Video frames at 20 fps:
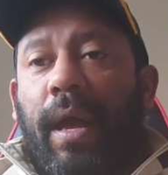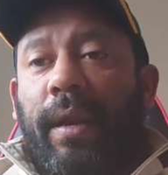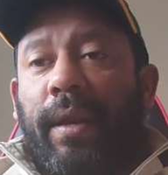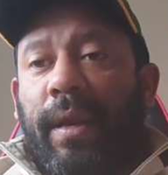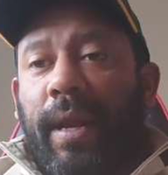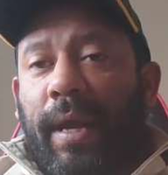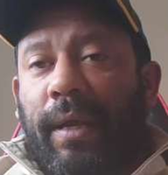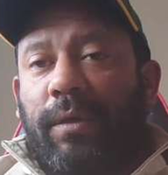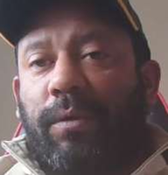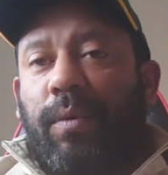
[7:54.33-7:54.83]

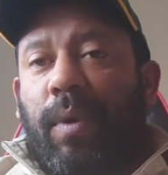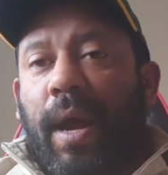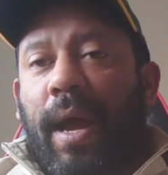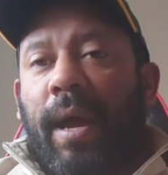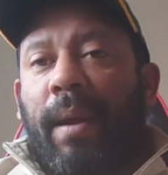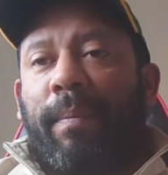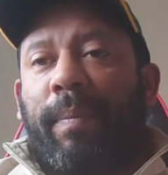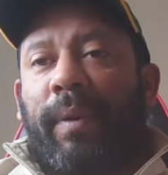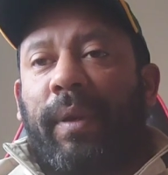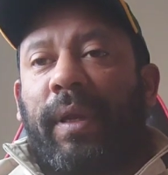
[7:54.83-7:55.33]
And that's what
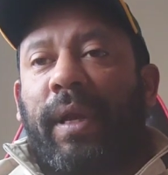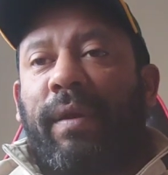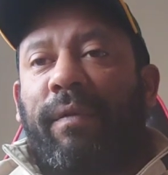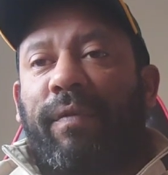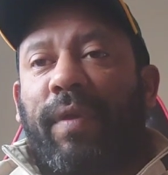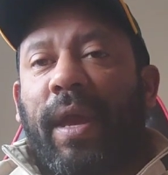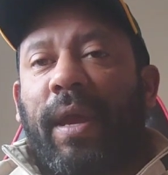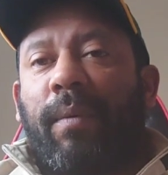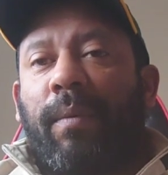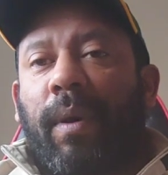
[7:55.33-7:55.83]
I
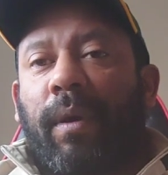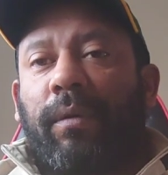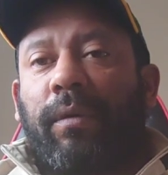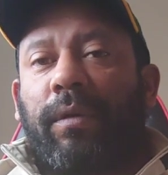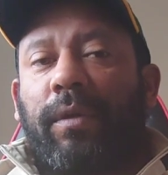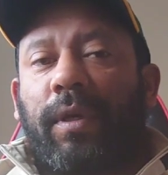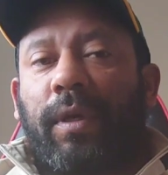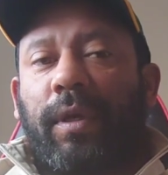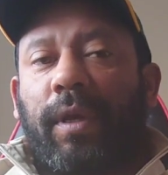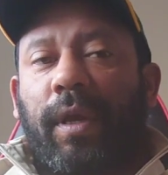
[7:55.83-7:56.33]
believe they
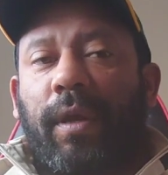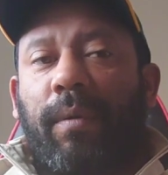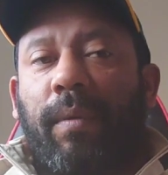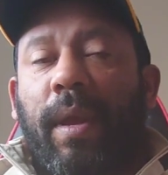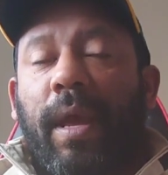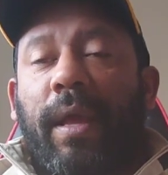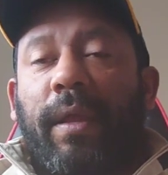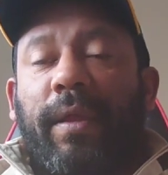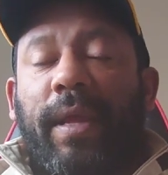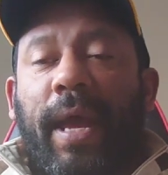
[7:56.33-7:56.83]
want to
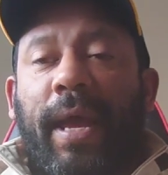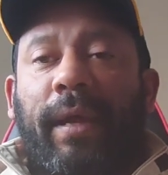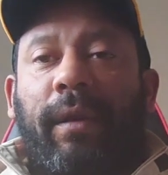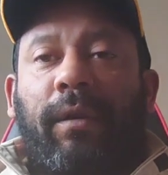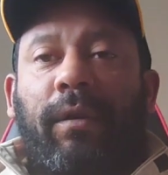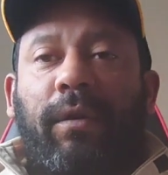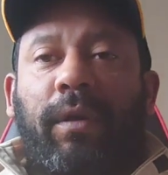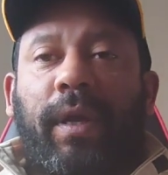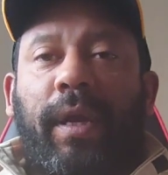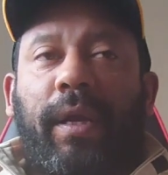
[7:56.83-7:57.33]
do. They're
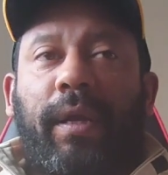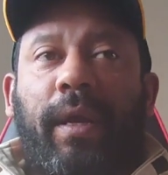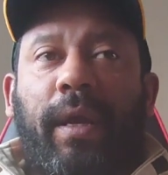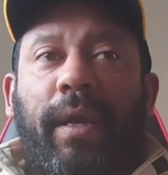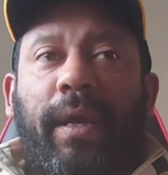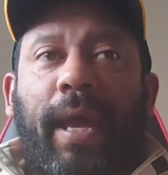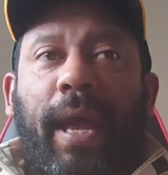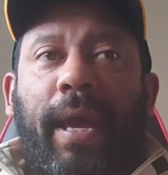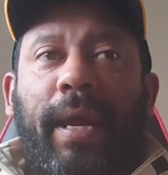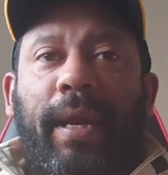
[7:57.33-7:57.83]
looking
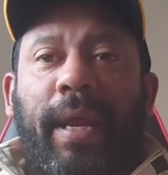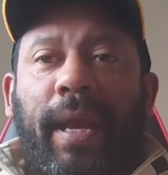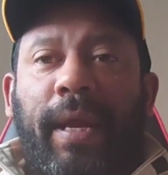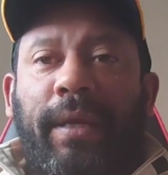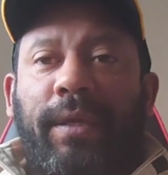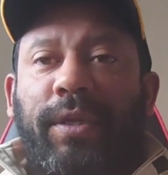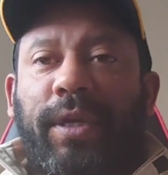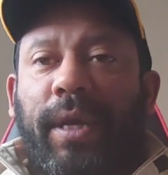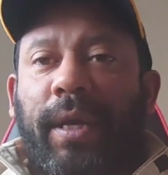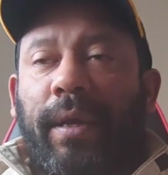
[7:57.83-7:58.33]
at getting
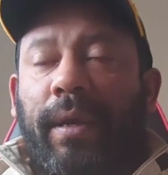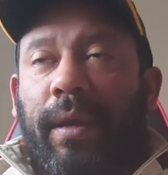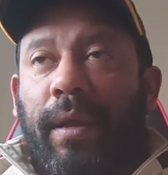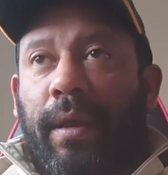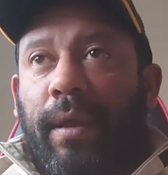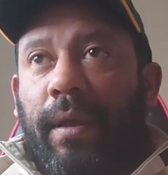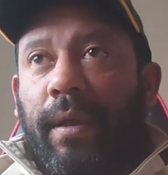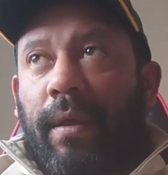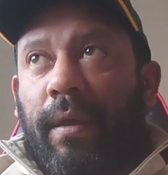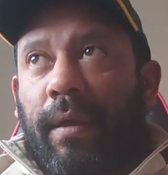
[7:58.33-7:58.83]
AJ
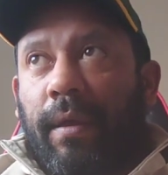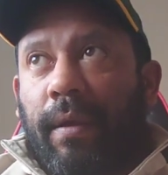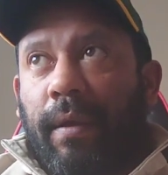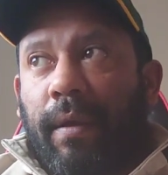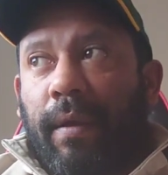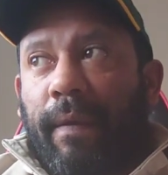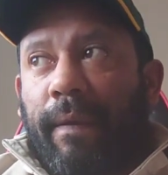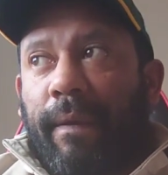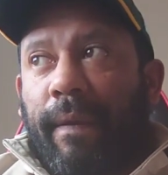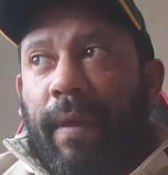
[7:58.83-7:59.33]

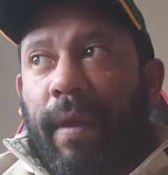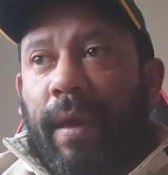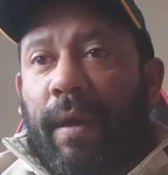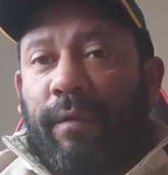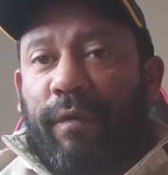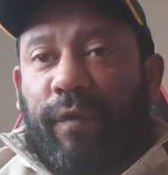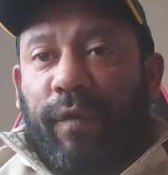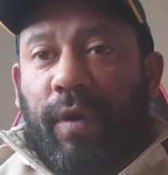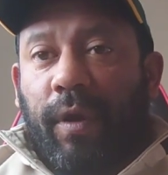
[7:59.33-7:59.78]
that